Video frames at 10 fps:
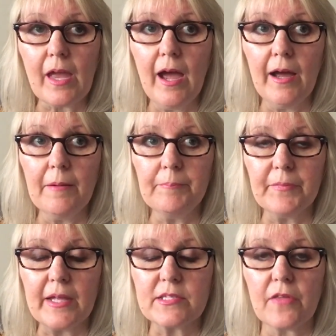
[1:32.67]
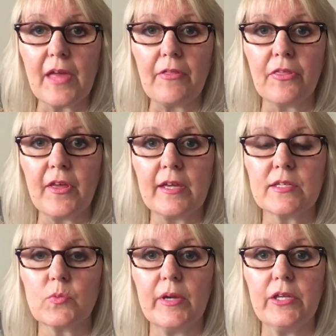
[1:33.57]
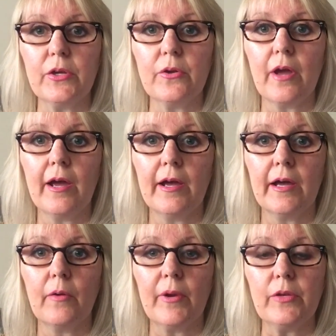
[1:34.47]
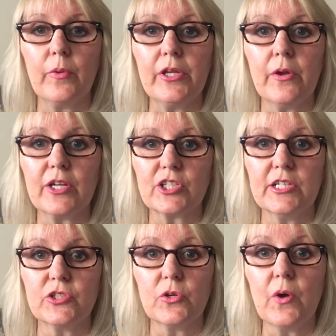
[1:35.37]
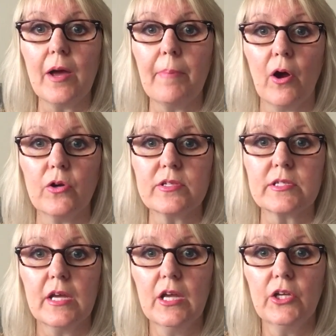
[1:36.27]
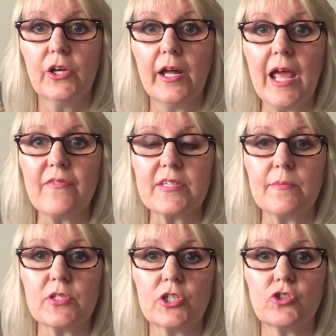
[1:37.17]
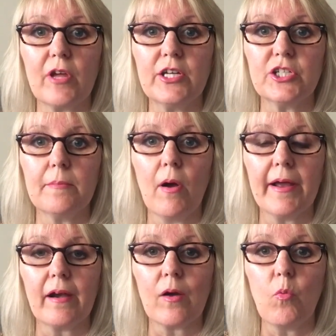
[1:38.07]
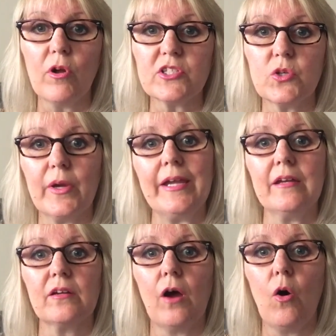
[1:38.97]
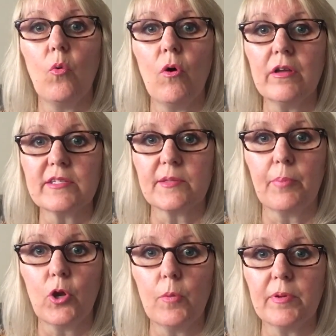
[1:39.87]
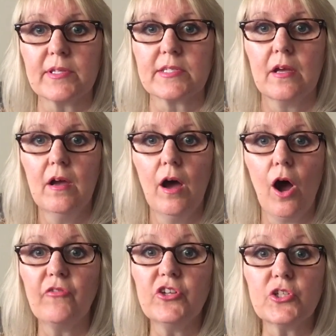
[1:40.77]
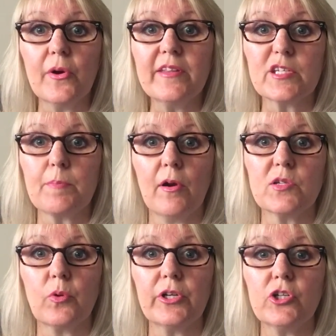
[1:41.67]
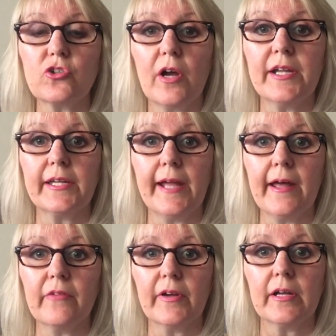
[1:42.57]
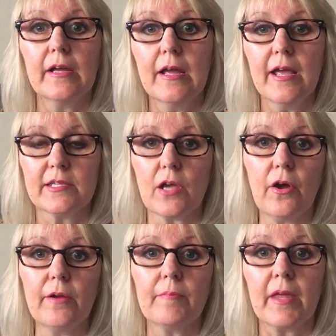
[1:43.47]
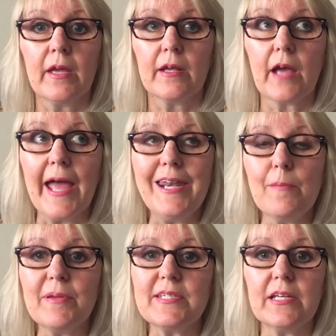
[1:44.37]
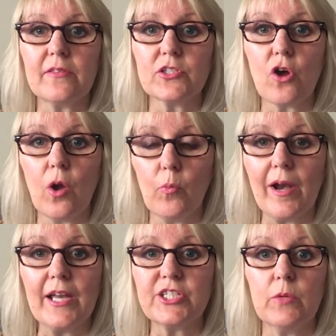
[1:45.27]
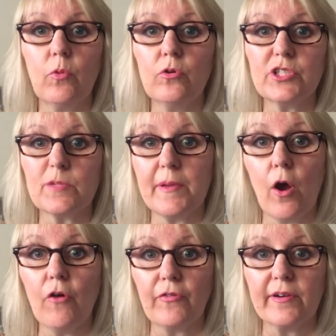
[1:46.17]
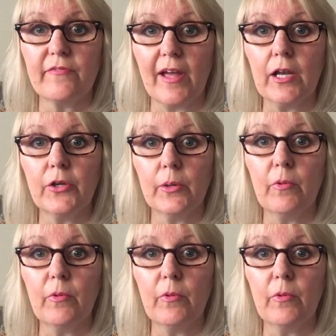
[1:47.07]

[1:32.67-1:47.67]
And so the other thing is when you actually do a post, you kind of have some sort of strategy in mind, like what's your end goal? What is the purpose of you doing this post? What are you trying to get out of it? So 80% of the time we actually will just be offering value.